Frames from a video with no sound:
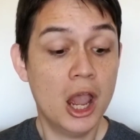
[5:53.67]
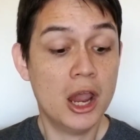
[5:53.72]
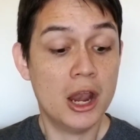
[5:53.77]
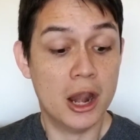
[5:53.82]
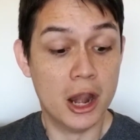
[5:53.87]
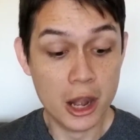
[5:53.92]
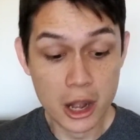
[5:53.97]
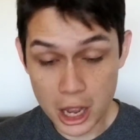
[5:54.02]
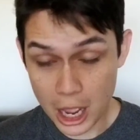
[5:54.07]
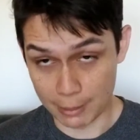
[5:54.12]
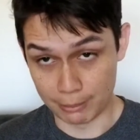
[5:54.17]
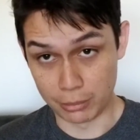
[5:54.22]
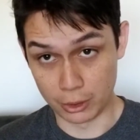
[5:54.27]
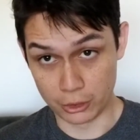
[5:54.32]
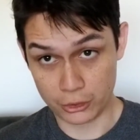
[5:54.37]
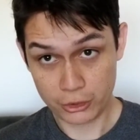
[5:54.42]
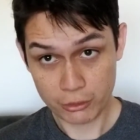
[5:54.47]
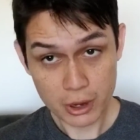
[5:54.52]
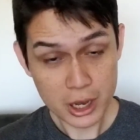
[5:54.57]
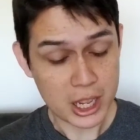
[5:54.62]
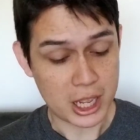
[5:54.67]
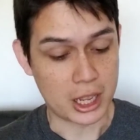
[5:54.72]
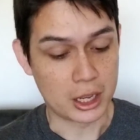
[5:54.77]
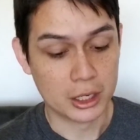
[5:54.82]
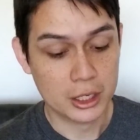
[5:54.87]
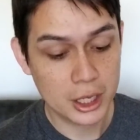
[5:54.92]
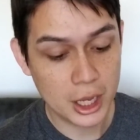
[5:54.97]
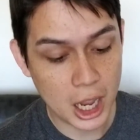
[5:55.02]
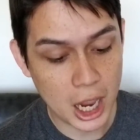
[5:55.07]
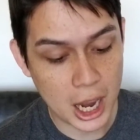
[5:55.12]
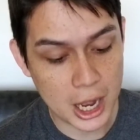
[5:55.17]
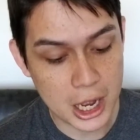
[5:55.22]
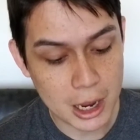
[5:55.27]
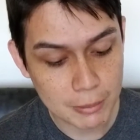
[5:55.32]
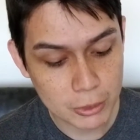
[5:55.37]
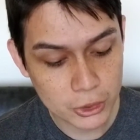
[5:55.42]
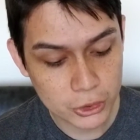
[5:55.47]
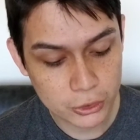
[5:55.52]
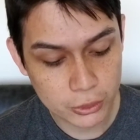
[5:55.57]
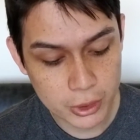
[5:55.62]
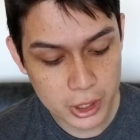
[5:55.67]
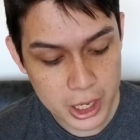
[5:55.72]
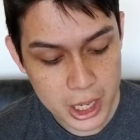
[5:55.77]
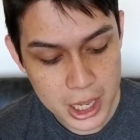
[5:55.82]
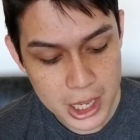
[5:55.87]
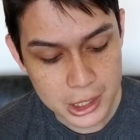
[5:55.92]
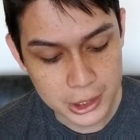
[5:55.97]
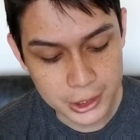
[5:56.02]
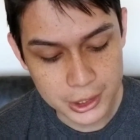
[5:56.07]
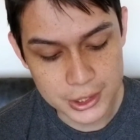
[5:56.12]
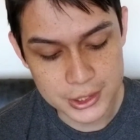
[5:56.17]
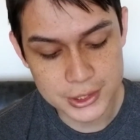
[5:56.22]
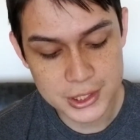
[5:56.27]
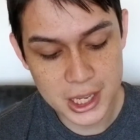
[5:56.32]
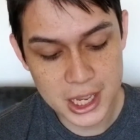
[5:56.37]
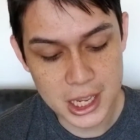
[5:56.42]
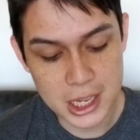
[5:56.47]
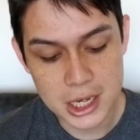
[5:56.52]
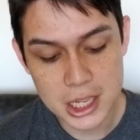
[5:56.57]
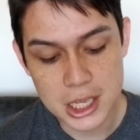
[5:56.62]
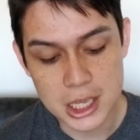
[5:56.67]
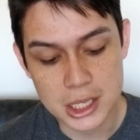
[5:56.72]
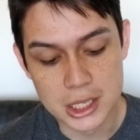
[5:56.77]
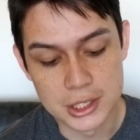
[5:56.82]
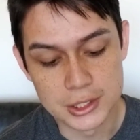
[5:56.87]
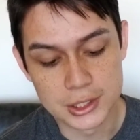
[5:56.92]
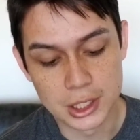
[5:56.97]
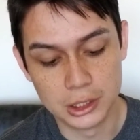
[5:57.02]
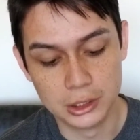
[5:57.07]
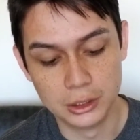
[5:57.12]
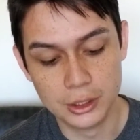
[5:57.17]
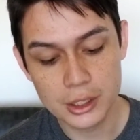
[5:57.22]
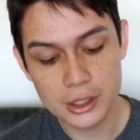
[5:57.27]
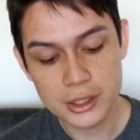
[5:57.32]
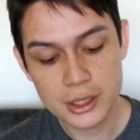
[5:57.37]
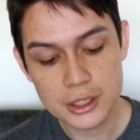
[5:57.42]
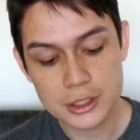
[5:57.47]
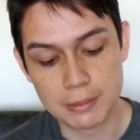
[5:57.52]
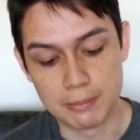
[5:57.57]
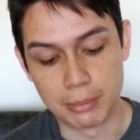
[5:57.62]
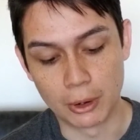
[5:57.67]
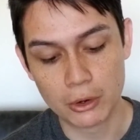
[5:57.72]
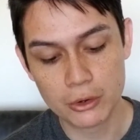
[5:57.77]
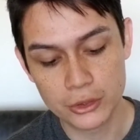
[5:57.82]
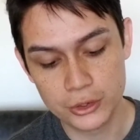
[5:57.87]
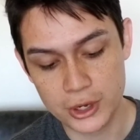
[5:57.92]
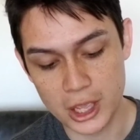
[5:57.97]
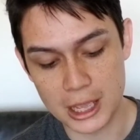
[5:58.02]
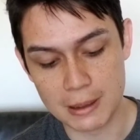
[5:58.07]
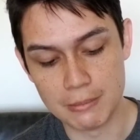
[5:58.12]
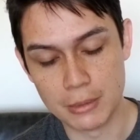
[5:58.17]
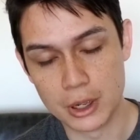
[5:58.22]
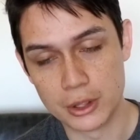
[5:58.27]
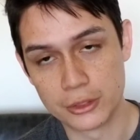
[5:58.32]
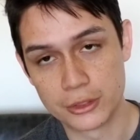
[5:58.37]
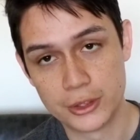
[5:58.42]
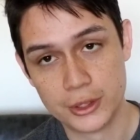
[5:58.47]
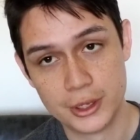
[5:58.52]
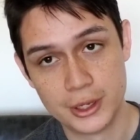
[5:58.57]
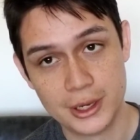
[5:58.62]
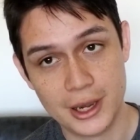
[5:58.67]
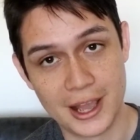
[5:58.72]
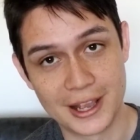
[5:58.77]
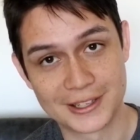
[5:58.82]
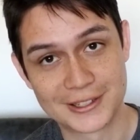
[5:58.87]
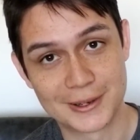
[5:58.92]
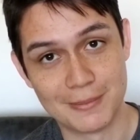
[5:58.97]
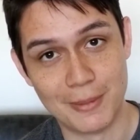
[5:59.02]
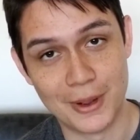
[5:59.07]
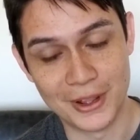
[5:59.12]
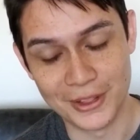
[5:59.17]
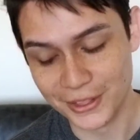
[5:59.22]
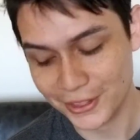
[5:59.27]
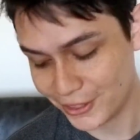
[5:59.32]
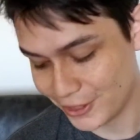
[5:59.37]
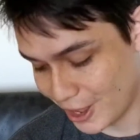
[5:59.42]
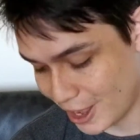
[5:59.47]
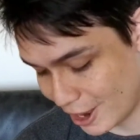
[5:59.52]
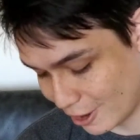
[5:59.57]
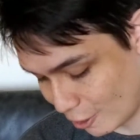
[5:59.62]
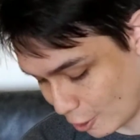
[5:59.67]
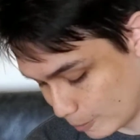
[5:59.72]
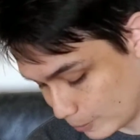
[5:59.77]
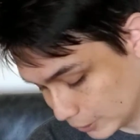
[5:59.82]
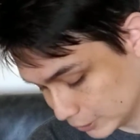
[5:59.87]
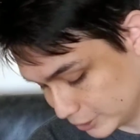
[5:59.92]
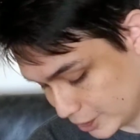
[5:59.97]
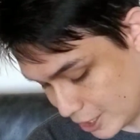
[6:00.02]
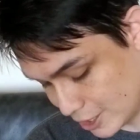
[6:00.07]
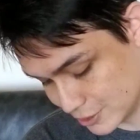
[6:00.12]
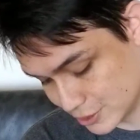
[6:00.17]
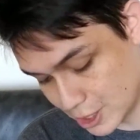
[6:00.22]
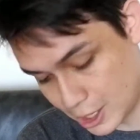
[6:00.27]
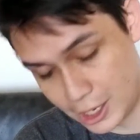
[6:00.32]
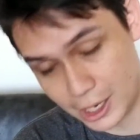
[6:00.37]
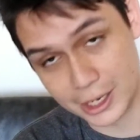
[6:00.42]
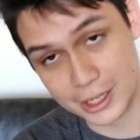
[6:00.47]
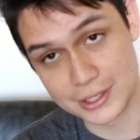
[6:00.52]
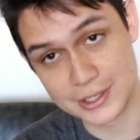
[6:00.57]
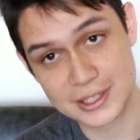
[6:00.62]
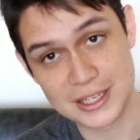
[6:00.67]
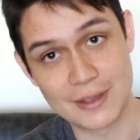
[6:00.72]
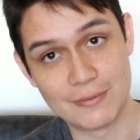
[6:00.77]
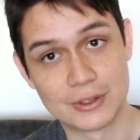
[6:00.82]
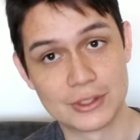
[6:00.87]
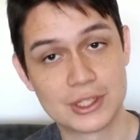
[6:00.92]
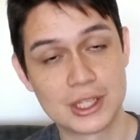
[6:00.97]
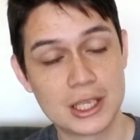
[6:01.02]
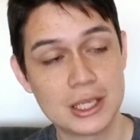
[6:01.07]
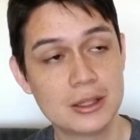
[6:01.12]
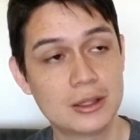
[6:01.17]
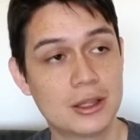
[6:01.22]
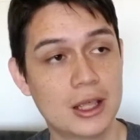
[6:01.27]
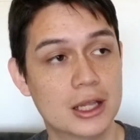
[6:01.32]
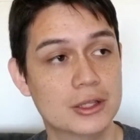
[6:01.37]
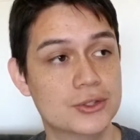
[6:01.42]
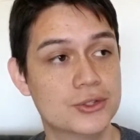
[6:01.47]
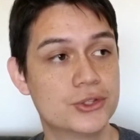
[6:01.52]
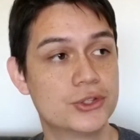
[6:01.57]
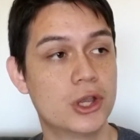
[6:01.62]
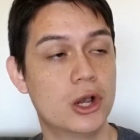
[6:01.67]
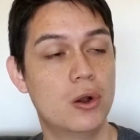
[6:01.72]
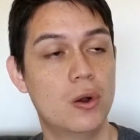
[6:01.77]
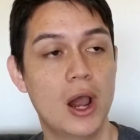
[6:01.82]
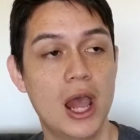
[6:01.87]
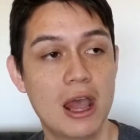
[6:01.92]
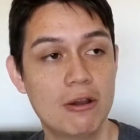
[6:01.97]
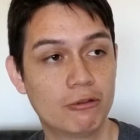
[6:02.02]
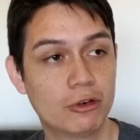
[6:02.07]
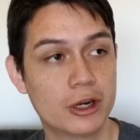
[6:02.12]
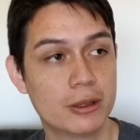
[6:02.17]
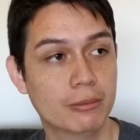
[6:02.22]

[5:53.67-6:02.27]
Number three is, it is Lily's birthday month next month. Her birthday is August 17th, and so every